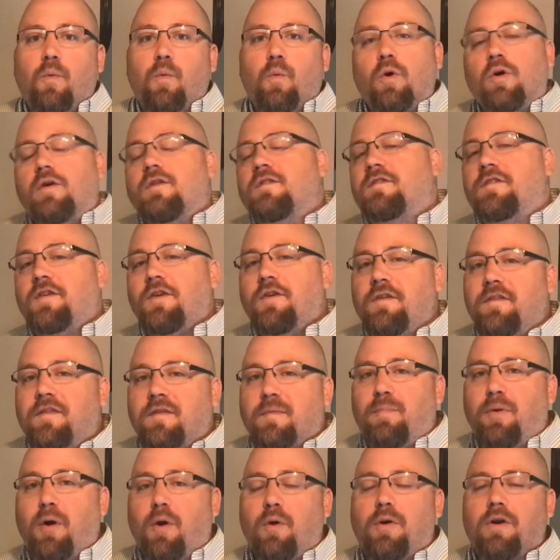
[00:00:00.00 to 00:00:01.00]
World Series
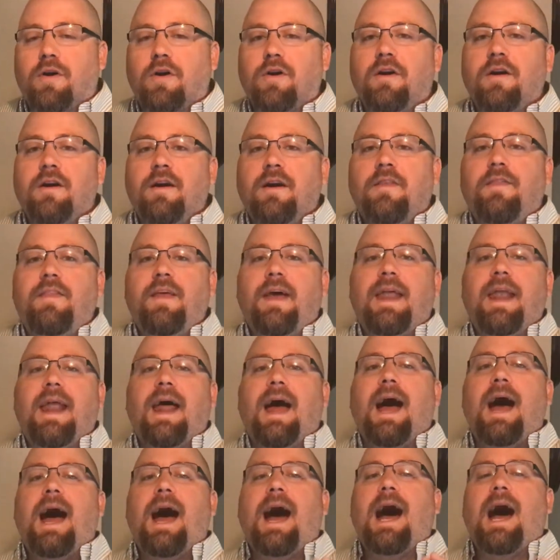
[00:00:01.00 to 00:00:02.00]
of Poker that
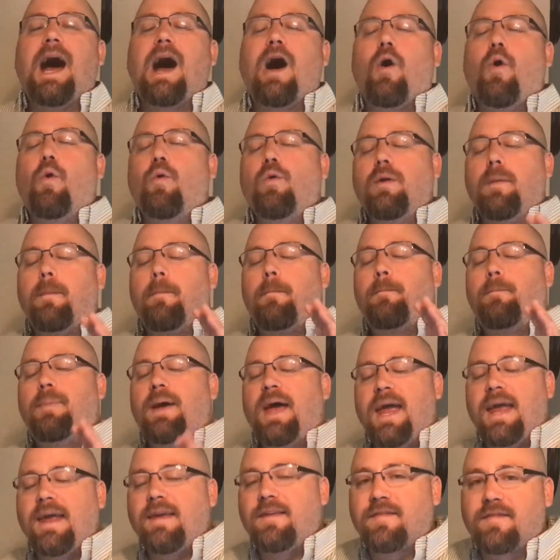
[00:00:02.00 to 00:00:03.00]

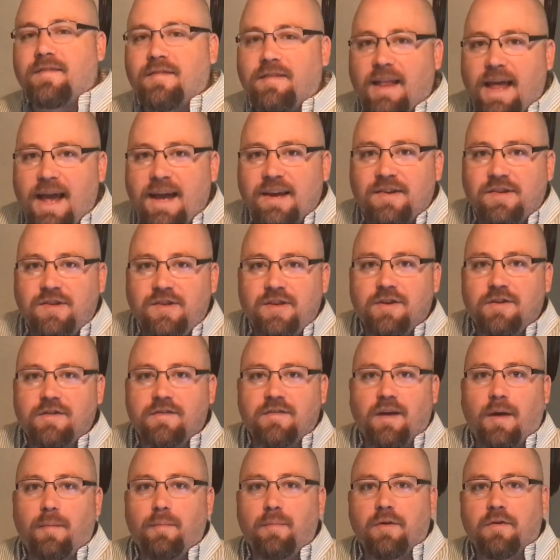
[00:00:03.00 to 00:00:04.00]
outpaced last
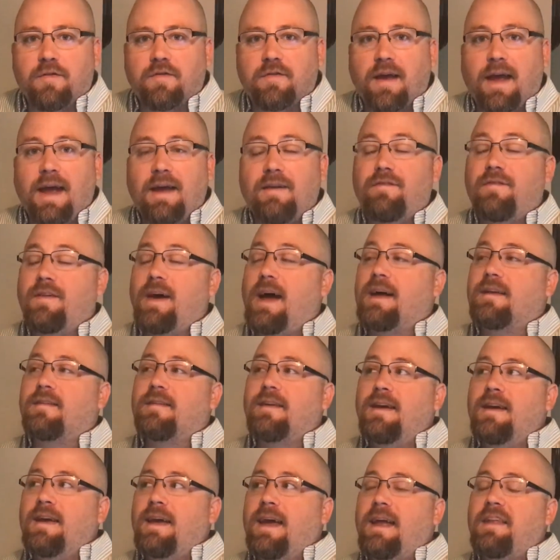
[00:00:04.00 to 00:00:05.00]
year's numbers. In
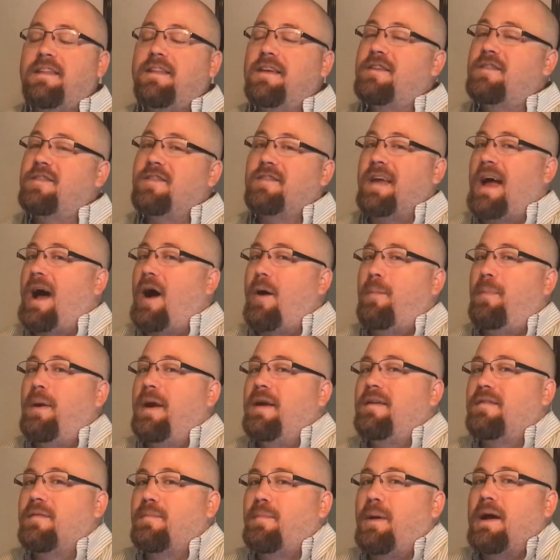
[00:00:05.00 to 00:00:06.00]
fact, it didn't just
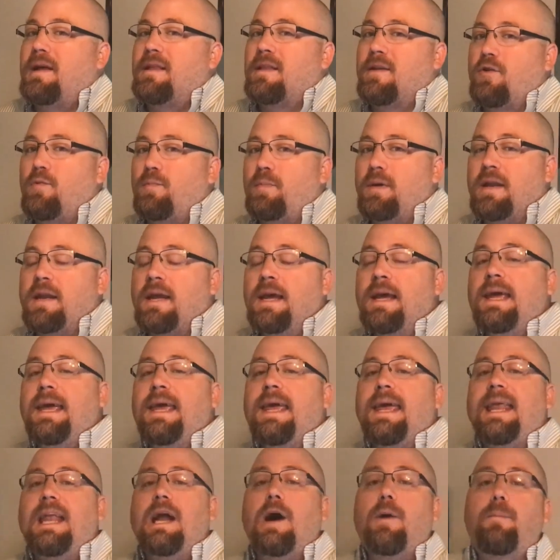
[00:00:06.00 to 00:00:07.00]
outpace it by a little bit,
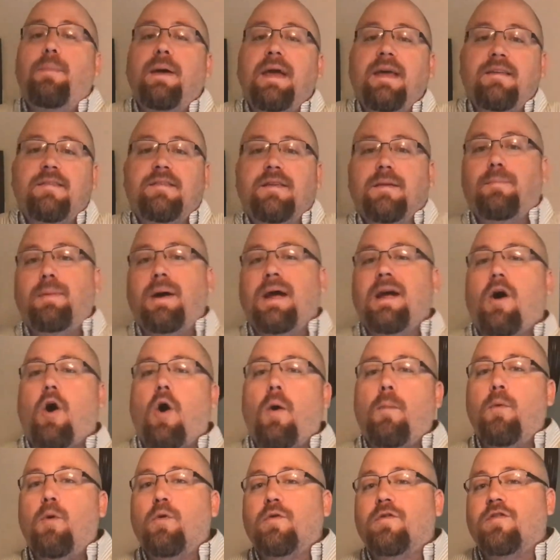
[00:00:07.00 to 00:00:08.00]
it outpaced it by
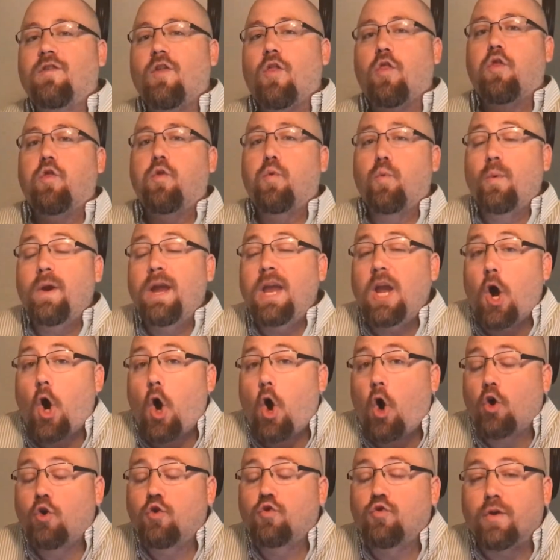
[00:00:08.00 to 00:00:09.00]
almost
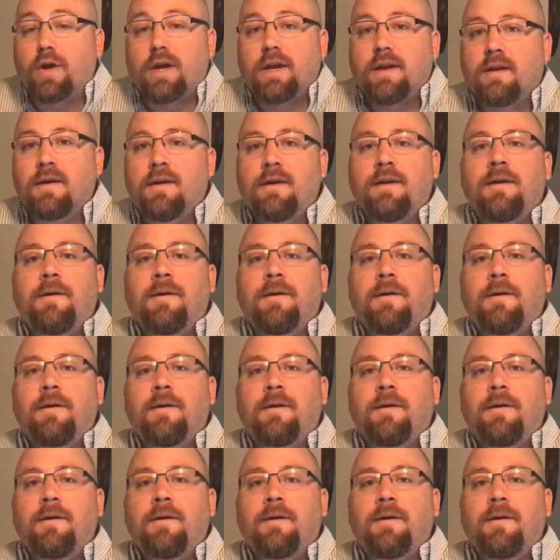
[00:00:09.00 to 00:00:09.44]
300.